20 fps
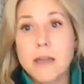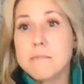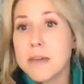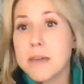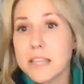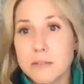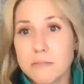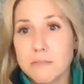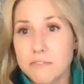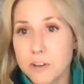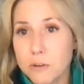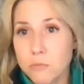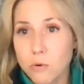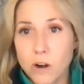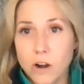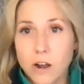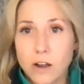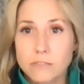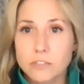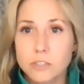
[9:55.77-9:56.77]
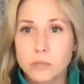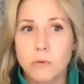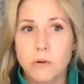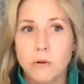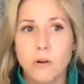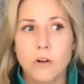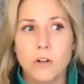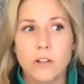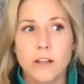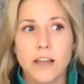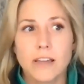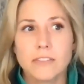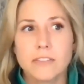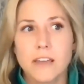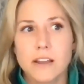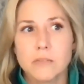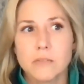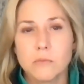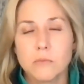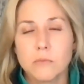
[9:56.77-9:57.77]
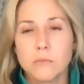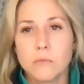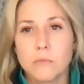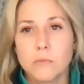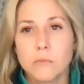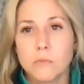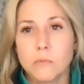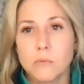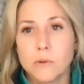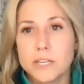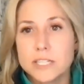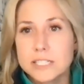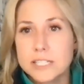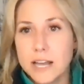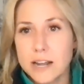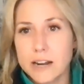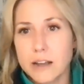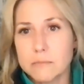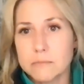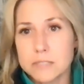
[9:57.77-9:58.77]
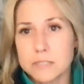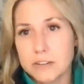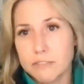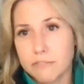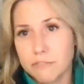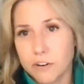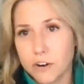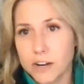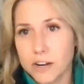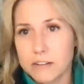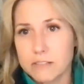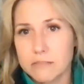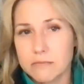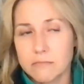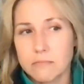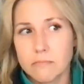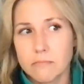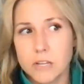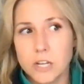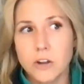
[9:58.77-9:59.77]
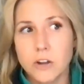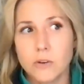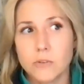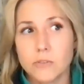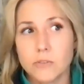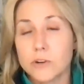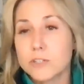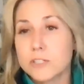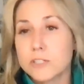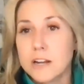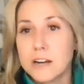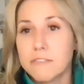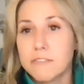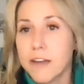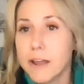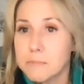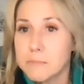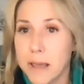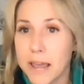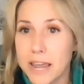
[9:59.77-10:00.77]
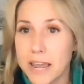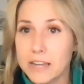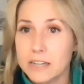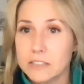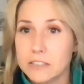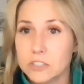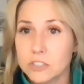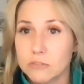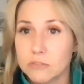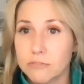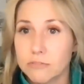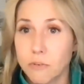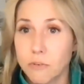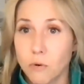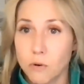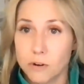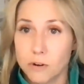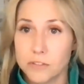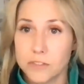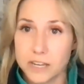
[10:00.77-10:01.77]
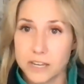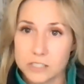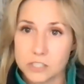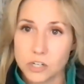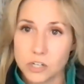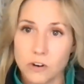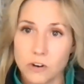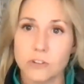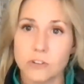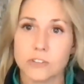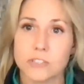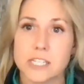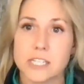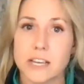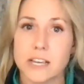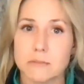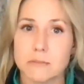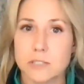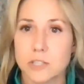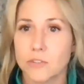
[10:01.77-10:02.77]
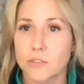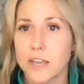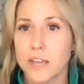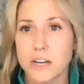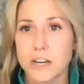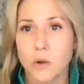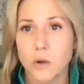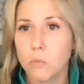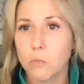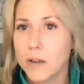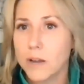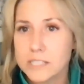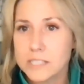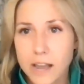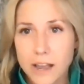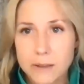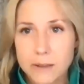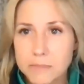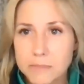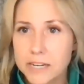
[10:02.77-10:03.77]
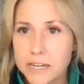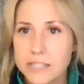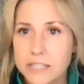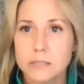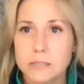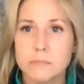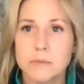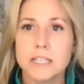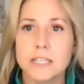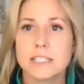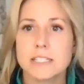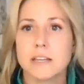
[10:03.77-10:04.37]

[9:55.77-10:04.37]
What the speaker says: make them feel more comfortable. And then we set up different, there's an event page for the internal team so they know what time they need to be